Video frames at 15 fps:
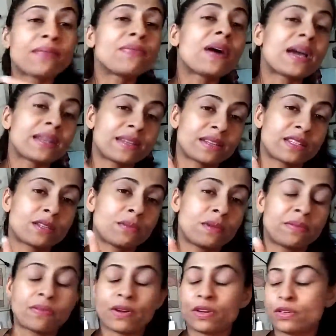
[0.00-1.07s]
find it to be
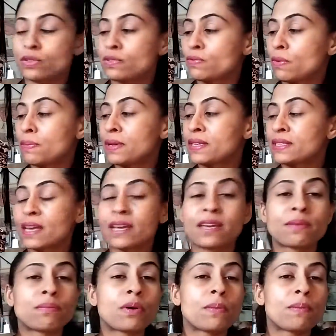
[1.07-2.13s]
very useful because I
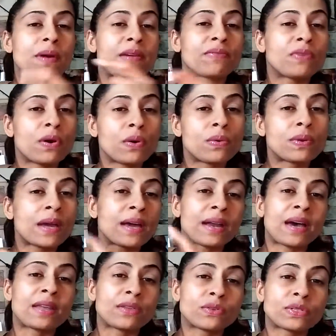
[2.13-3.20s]
can put my phone on
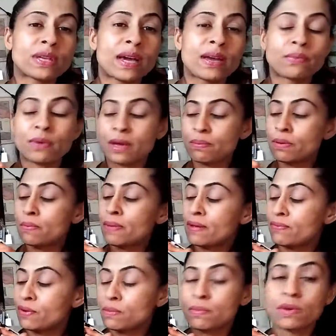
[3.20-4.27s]
either side. Well, I put my
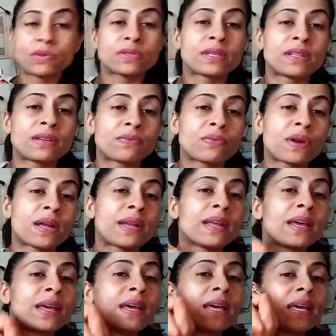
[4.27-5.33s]
phone mostly in the front.
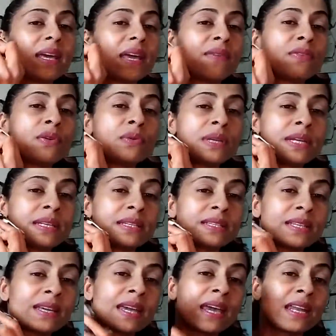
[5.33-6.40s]
If you need to
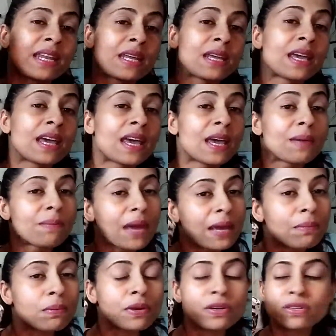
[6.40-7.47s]
stick any
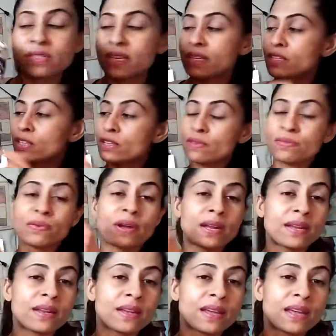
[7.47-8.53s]
papers into the front